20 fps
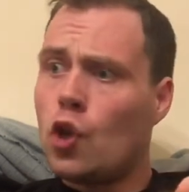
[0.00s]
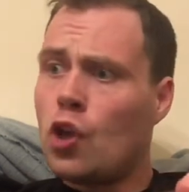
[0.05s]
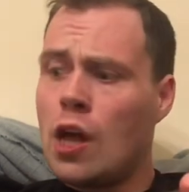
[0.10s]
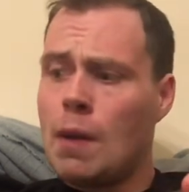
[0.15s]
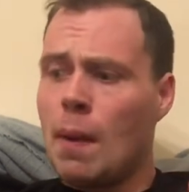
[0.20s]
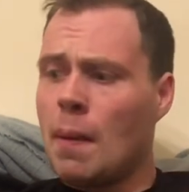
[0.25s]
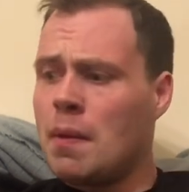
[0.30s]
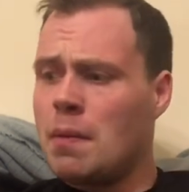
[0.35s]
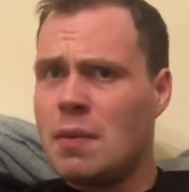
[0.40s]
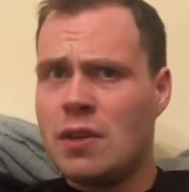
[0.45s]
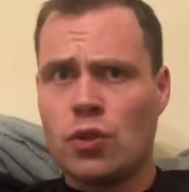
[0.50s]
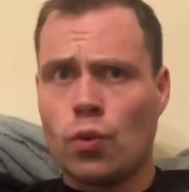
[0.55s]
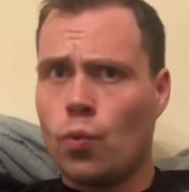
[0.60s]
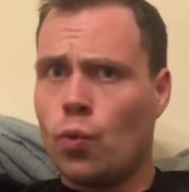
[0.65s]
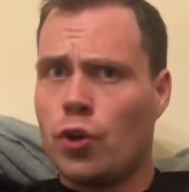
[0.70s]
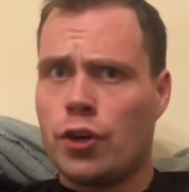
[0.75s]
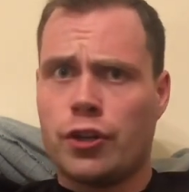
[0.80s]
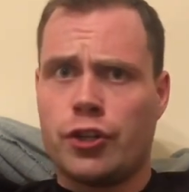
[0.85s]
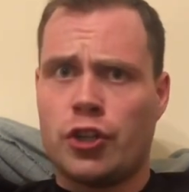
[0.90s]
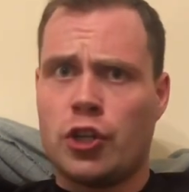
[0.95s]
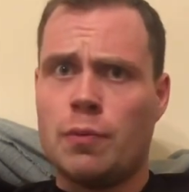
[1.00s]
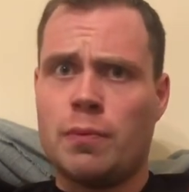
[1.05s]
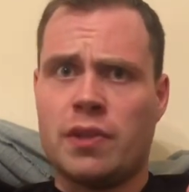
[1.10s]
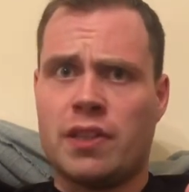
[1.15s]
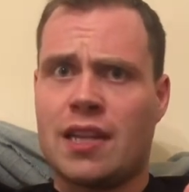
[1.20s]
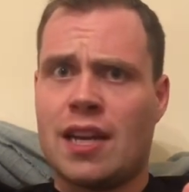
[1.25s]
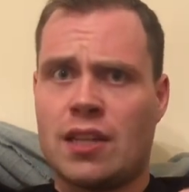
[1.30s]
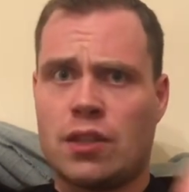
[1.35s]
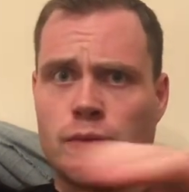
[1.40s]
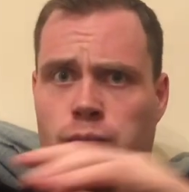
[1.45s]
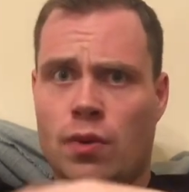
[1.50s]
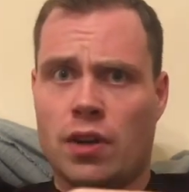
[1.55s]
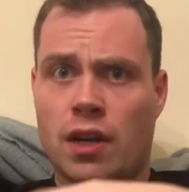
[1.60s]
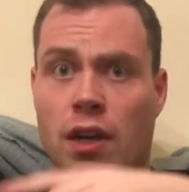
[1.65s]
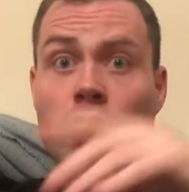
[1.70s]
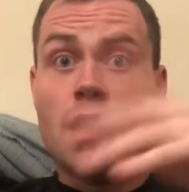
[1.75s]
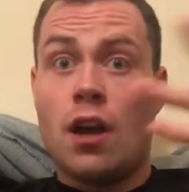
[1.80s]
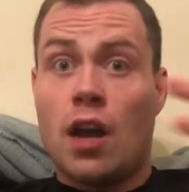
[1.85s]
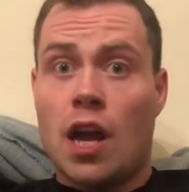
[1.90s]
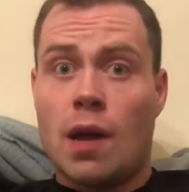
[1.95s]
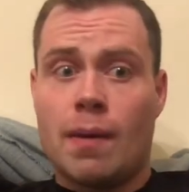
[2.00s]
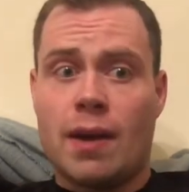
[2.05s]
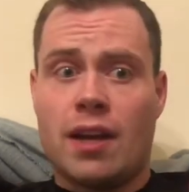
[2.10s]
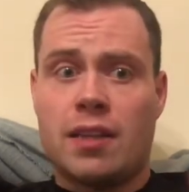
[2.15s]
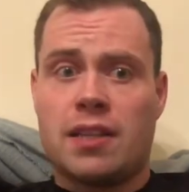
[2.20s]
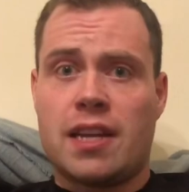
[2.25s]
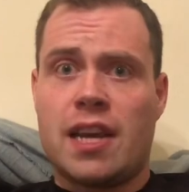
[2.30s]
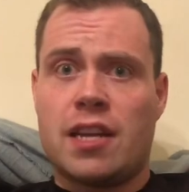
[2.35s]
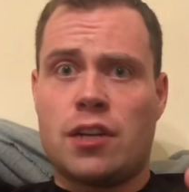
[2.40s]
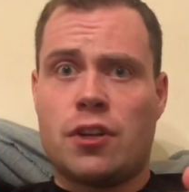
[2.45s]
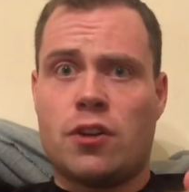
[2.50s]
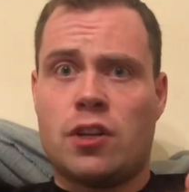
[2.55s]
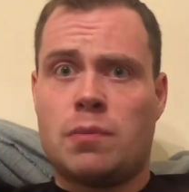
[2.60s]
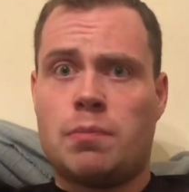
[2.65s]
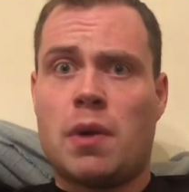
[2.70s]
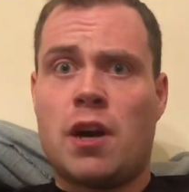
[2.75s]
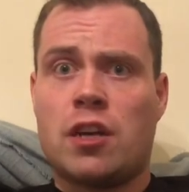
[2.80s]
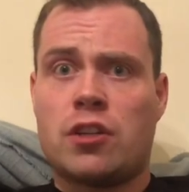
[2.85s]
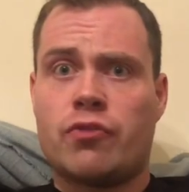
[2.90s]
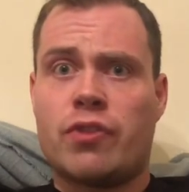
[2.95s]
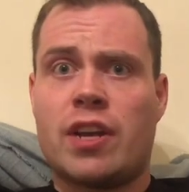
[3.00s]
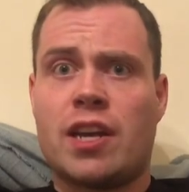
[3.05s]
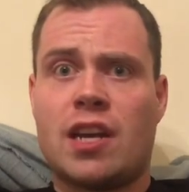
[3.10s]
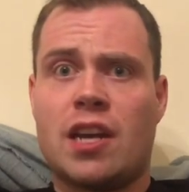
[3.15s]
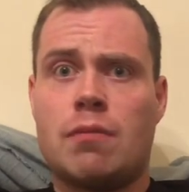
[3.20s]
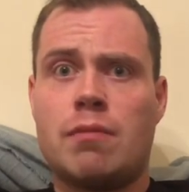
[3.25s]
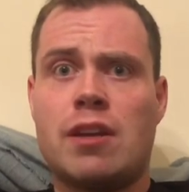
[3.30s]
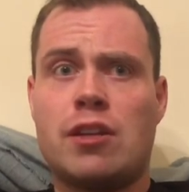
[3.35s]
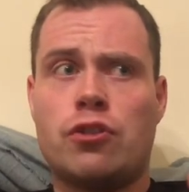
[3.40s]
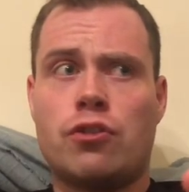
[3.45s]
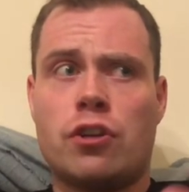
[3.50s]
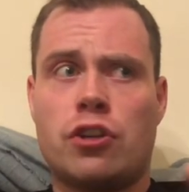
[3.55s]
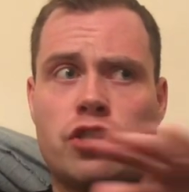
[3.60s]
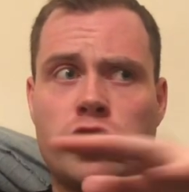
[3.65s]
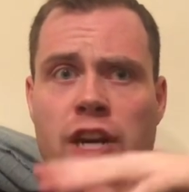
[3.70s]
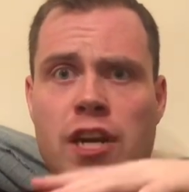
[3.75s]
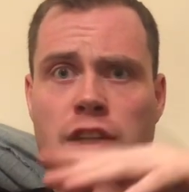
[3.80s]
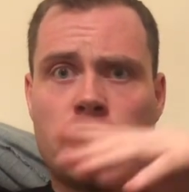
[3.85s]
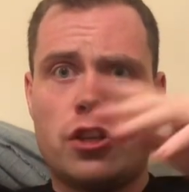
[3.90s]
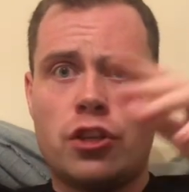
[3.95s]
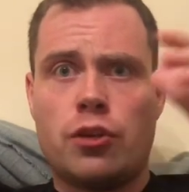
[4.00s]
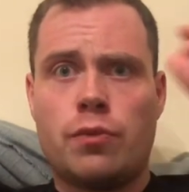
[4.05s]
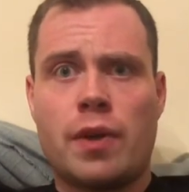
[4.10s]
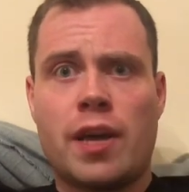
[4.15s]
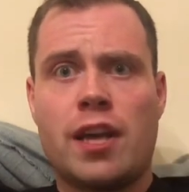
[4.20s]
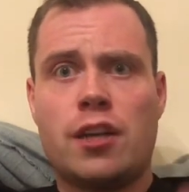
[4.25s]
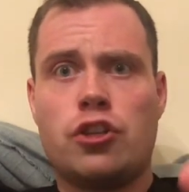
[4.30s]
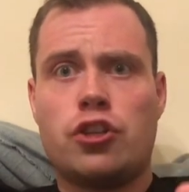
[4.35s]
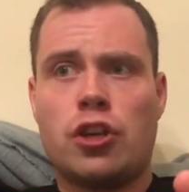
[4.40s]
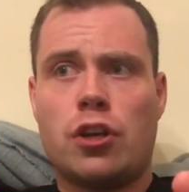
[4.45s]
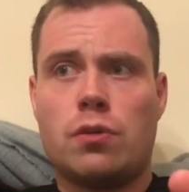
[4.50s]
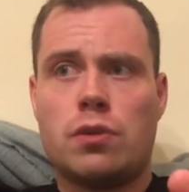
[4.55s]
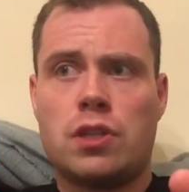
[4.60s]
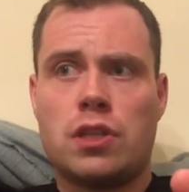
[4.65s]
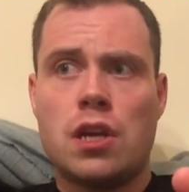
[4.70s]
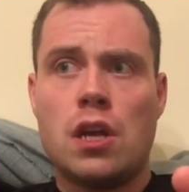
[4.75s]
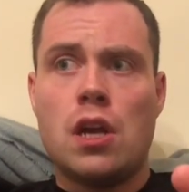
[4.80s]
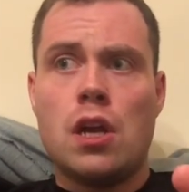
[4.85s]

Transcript: I might be missing one or two, but that's what I went on to Eddie Hearn's Box Rec and I made sure to check the UK shows.